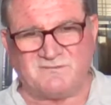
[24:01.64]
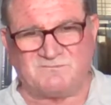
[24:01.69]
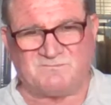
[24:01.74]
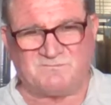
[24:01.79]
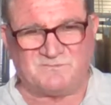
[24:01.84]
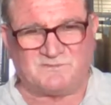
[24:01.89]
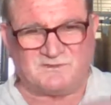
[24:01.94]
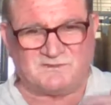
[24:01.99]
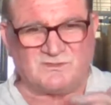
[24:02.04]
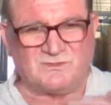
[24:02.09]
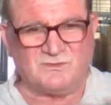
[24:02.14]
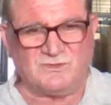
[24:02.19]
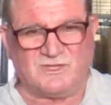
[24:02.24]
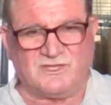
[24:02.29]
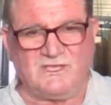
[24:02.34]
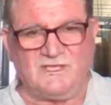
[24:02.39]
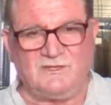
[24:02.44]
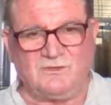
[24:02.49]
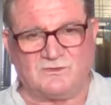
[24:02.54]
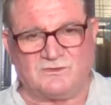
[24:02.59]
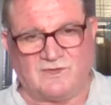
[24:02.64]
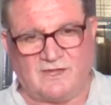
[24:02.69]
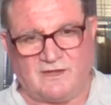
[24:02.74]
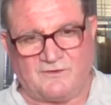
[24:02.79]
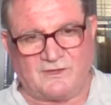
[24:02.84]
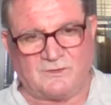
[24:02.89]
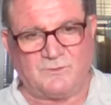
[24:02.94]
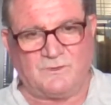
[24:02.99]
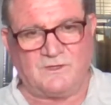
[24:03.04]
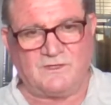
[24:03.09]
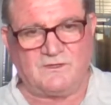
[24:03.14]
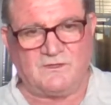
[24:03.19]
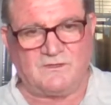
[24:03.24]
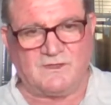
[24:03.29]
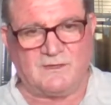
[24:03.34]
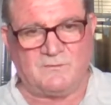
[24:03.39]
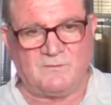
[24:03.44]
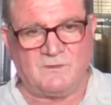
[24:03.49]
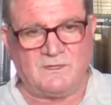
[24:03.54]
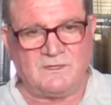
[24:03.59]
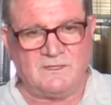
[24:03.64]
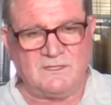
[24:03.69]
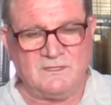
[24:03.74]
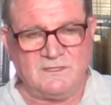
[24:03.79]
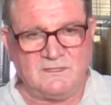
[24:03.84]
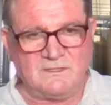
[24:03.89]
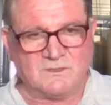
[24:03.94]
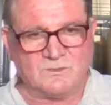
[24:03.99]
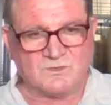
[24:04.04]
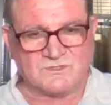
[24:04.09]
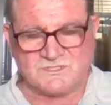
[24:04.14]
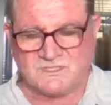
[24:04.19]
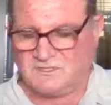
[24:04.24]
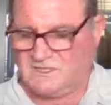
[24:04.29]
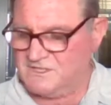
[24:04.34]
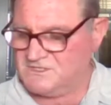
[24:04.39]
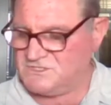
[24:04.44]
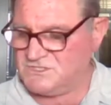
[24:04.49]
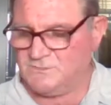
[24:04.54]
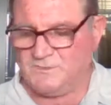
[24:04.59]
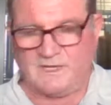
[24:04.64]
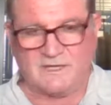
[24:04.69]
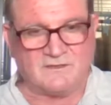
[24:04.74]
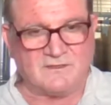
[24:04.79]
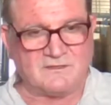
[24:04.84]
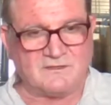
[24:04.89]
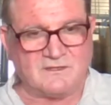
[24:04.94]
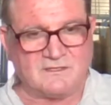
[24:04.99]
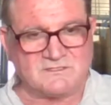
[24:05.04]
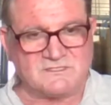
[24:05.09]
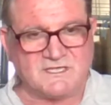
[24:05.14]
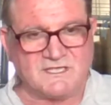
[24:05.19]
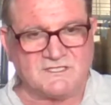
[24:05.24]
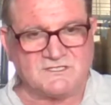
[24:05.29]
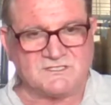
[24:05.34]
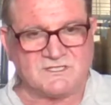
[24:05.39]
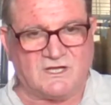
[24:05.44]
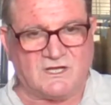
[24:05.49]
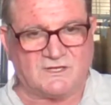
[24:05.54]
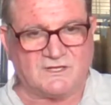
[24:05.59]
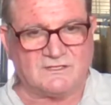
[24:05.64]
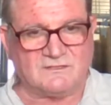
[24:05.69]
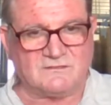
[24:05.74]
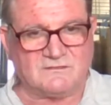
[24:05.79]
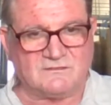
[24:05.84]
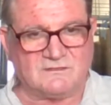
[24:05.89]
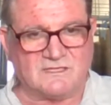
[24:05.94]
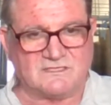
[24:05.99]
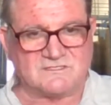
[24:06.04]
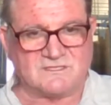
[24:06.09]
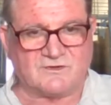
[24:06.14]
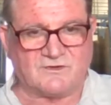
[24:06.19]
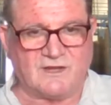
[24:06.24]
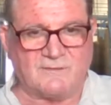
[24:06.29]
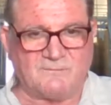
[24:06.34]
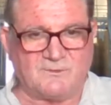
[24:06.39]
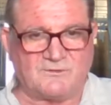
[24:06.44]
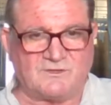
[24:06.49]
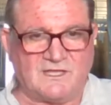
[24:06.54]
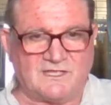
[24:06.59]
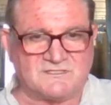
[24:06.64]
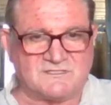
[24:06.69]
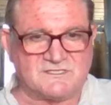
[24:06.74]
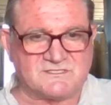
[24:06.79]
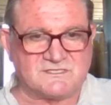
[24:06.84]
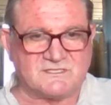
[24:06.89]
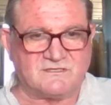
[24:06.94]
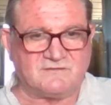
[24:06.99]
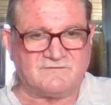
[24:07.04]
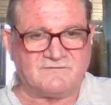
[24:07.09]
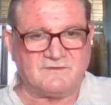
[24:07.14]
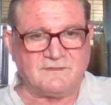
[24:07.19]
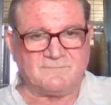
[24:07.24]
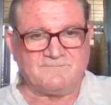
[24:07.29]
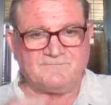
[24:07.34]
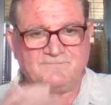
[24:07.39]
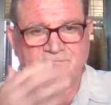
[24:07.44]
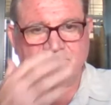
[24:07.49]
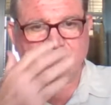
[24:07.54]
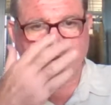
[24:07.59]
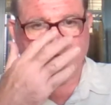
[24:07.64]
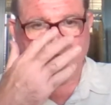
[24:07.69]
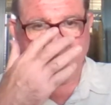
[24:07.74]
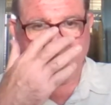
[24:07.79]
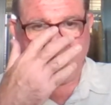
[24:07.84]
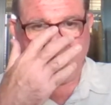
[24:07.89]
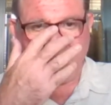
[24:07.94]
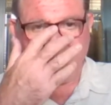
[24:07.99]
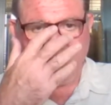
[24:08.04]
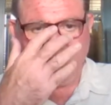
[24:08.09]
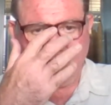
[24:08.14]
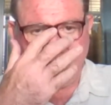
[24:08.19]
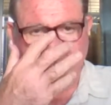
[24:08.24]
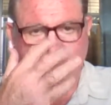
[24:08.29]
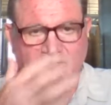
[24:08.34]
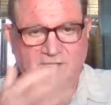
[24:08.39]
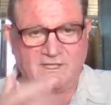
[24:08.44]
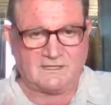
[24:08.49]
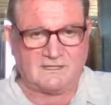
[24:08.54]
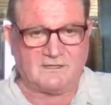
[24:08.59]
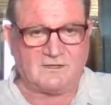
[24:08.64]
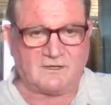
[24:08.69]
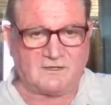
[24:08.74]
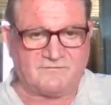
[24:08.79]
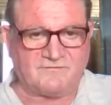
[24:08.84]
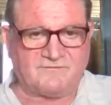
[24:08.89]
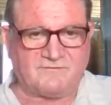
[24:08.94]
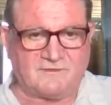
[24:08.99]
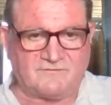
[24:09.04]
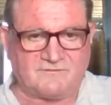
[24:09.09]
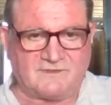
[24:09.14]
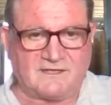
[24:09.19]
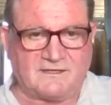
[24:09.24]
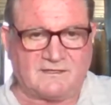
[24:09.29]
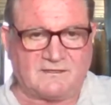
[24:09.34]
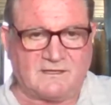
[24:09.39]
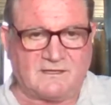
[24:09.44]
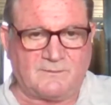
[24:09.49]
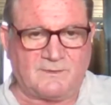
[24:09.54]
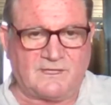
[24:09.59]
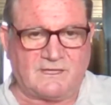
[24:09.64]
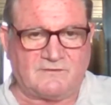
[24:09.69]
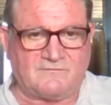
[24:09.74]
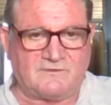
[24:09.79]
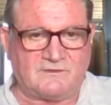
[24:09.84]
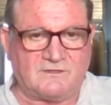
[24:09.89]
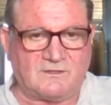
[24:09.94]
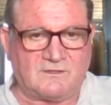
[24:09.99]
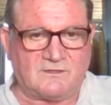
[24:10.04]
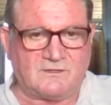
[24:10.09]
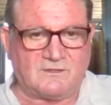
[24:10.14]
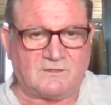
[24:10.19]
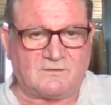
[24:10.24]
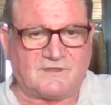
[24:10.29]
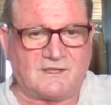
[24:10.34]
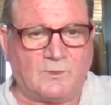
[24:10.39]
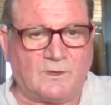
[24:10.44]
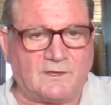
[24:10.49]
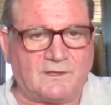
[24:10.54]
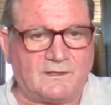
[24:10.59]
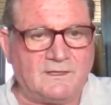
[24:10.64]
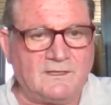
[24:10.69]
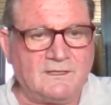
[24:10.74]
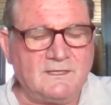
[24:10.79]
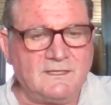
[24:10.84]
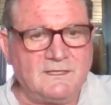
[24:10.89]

are too keen on direct wind on them, because it tends to make the skins harder as a grape protects itself. And then you get a lot of tannin coming out of it, a lot of tannic wine.